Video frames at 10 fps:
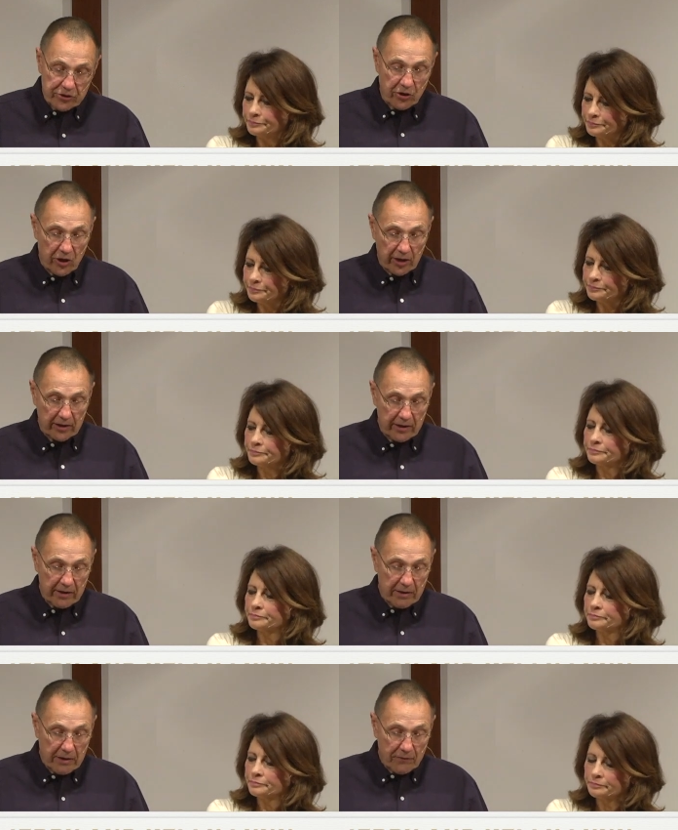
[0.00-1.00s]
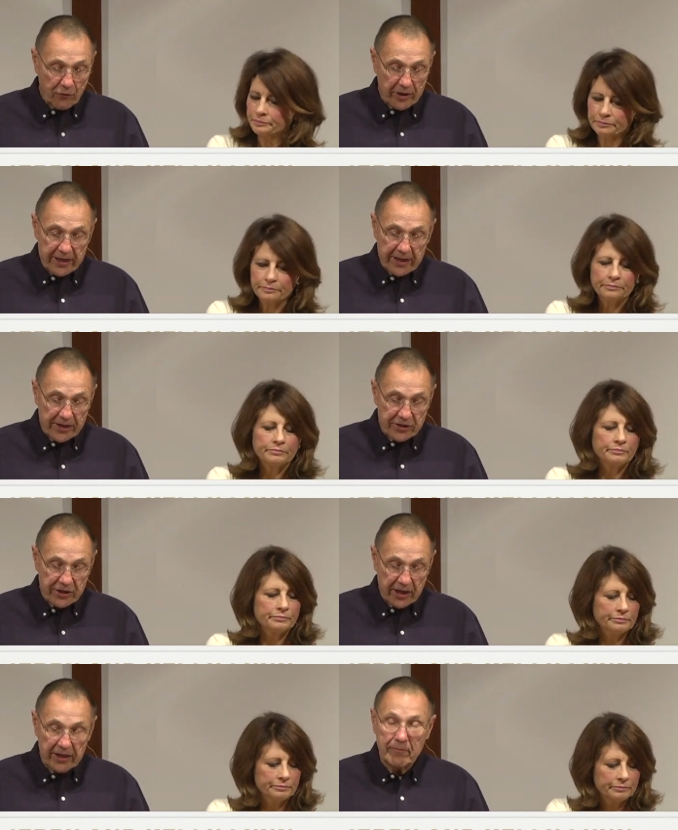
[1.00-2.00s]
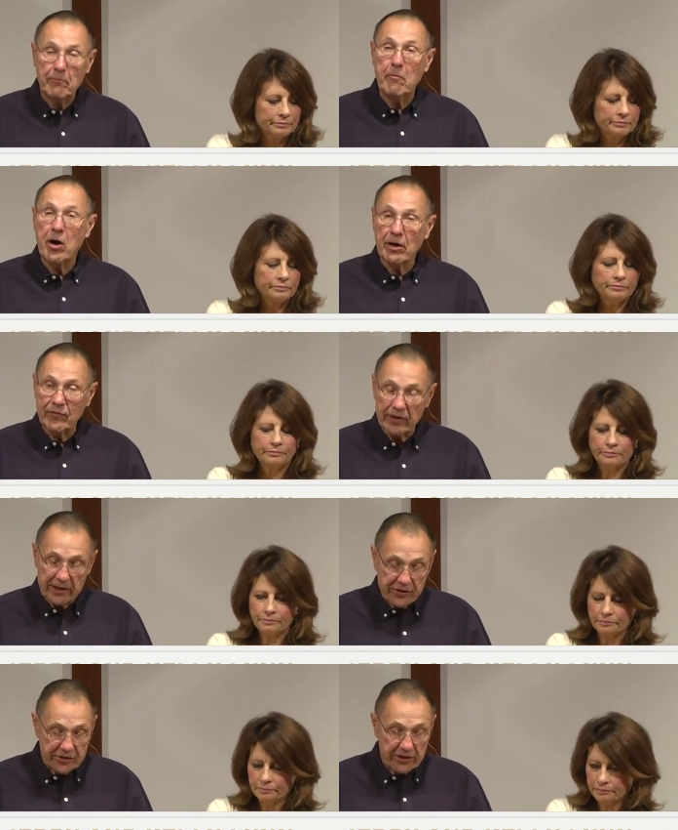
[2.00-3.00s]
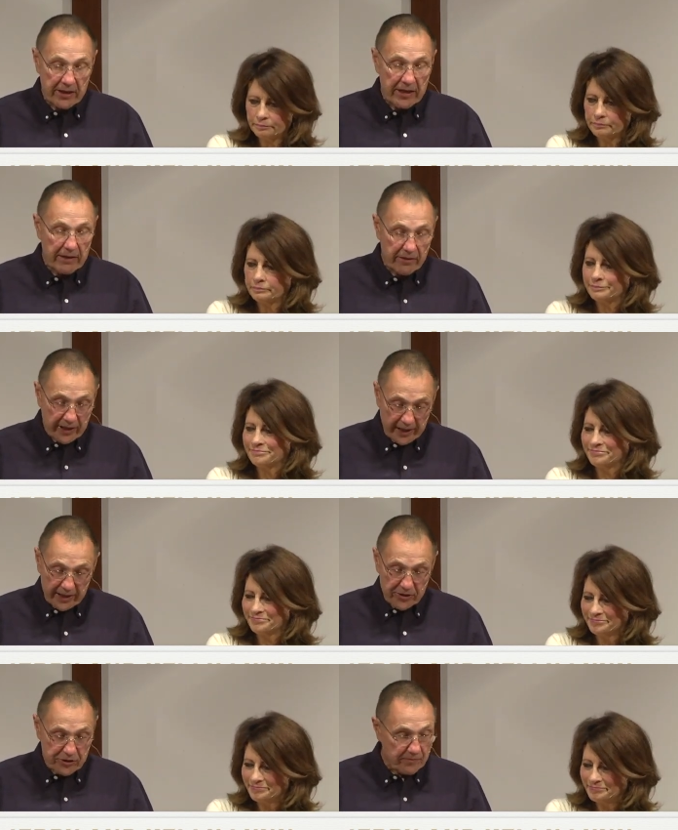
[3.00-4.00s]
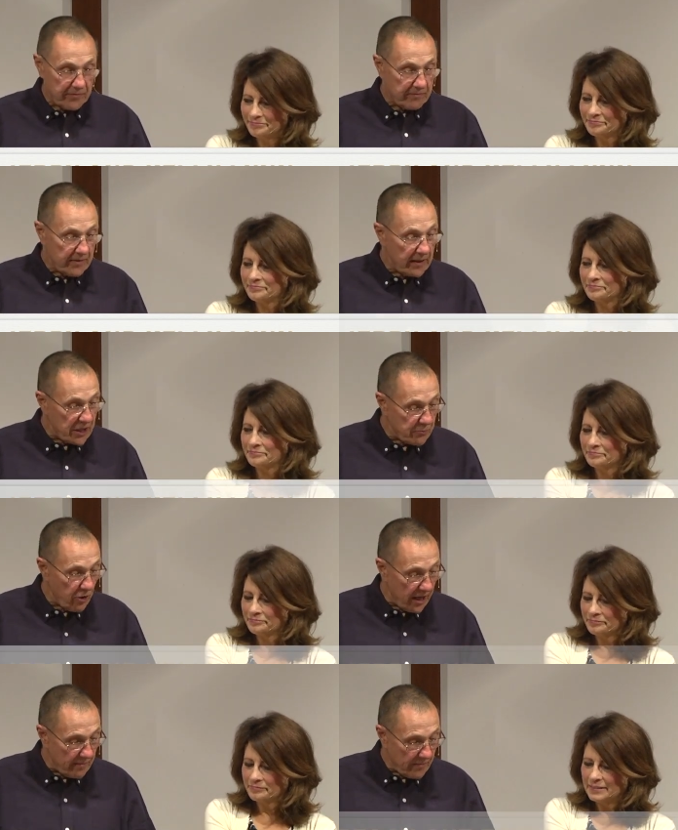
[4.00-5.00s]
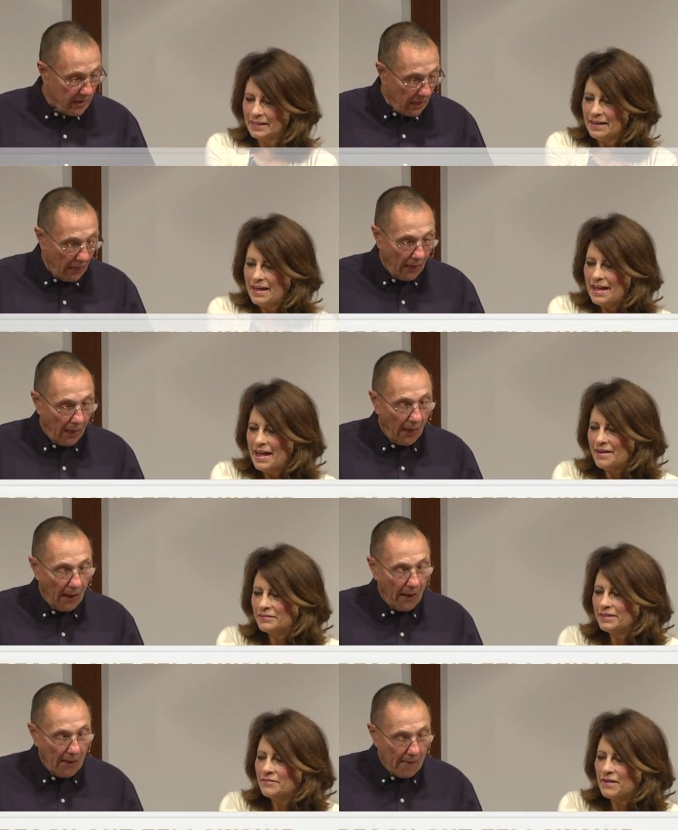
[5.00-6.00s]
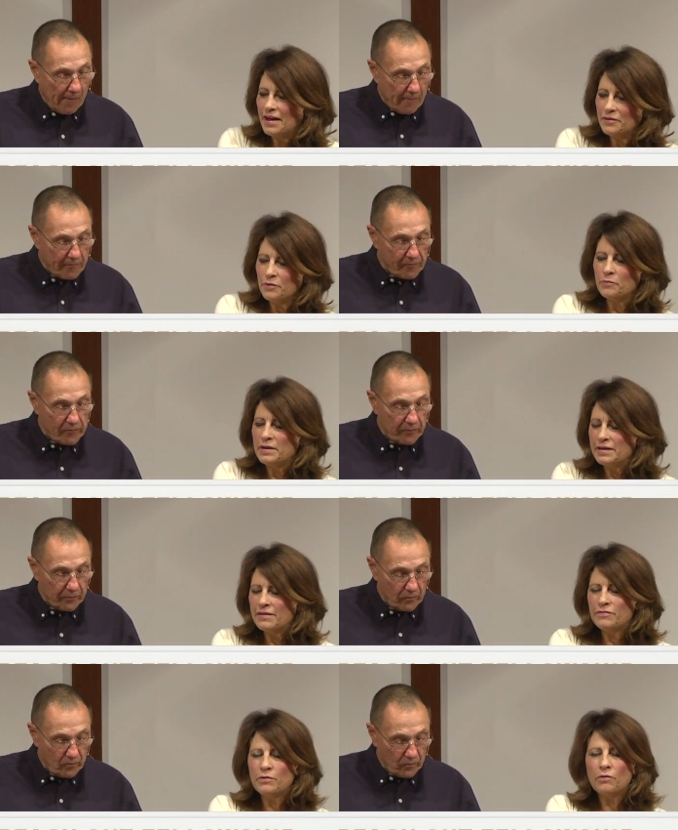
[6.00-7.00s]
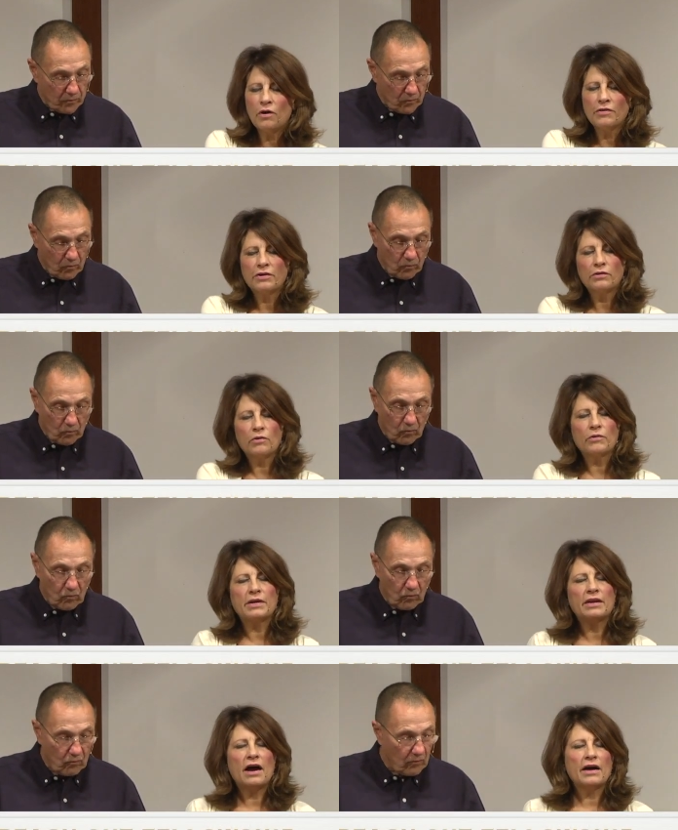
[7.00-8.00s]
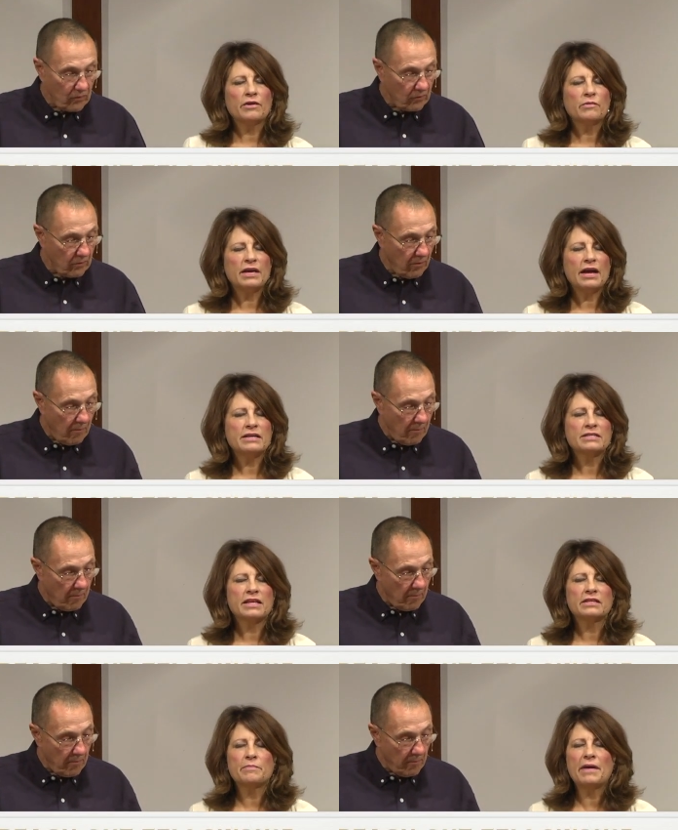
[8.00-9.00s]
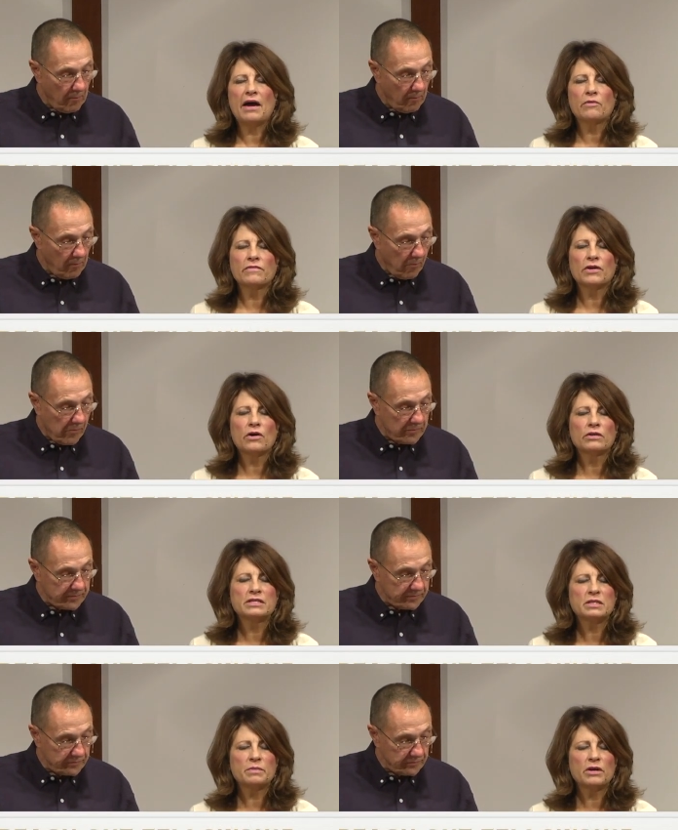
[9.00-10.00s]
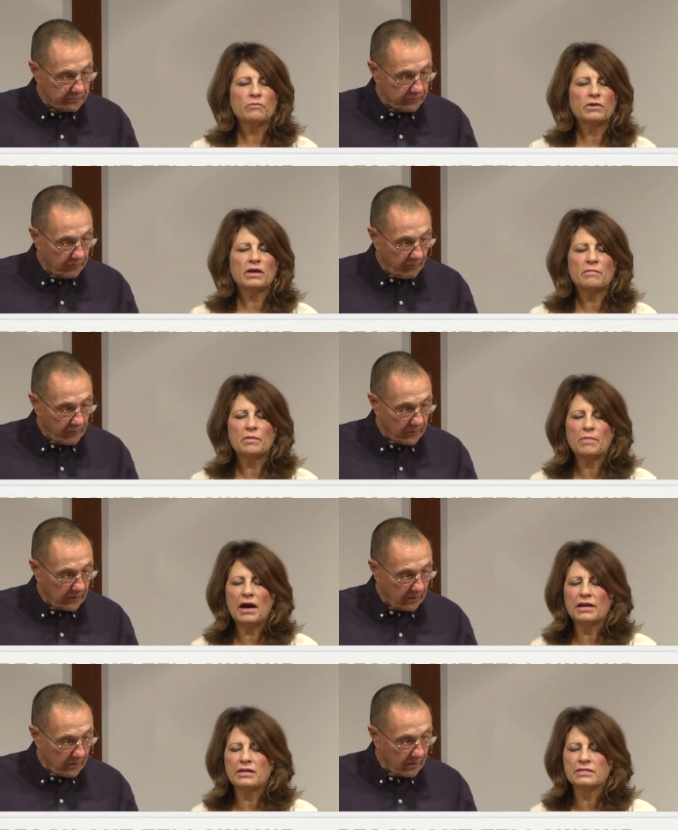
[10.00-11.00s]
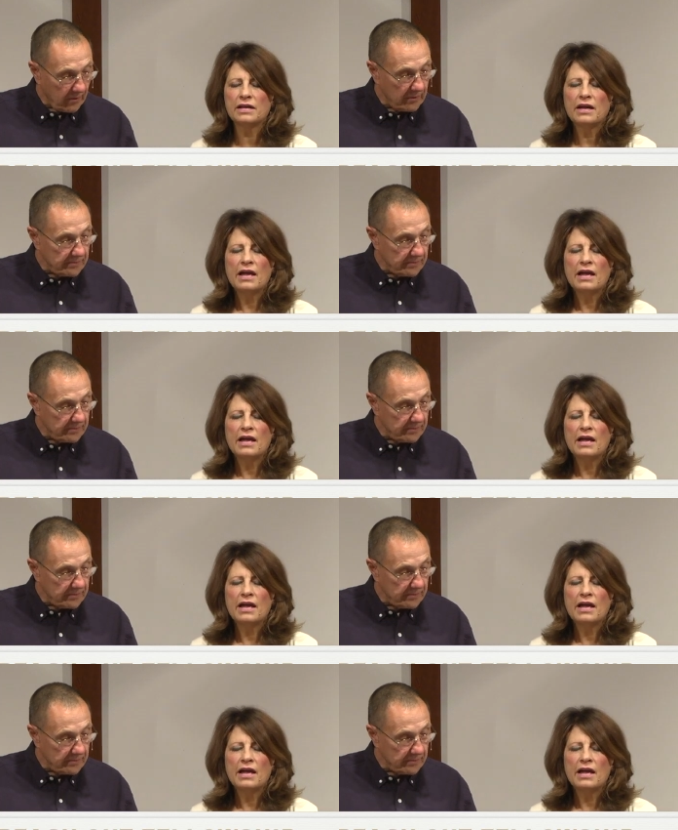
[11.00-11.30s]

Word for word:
Speaker 1: song for he has done marvelous things. Let's pray.
Speaker 2: Heavenly Father, we give you all the glory and honor. We ask that the power of the Holy Spirit would come upon us